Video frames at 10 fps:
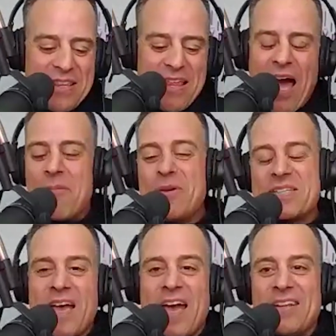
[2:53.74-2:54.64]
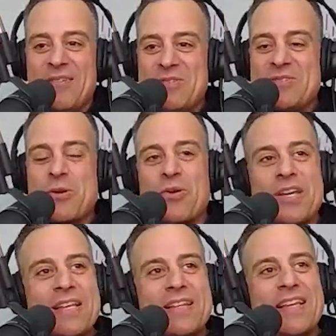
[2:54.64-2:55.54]
I'm excited. So
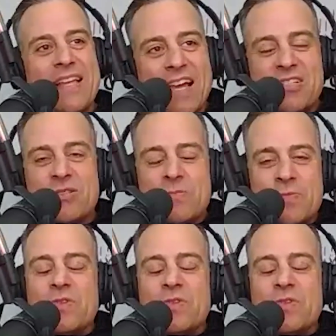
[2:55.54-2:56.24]
as